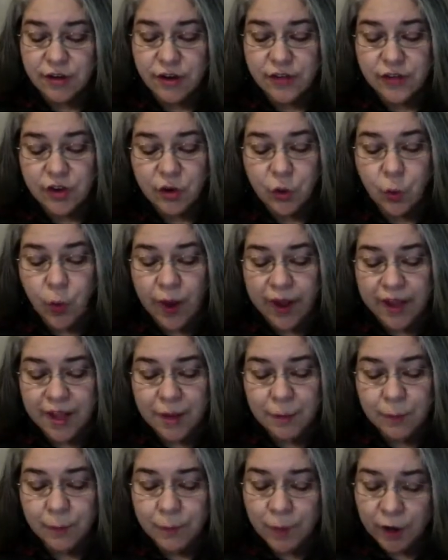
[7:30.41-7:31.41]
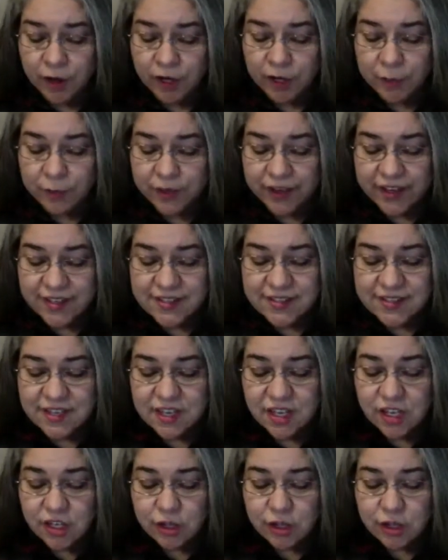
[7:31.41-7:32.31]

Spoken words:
on the quiet marketplace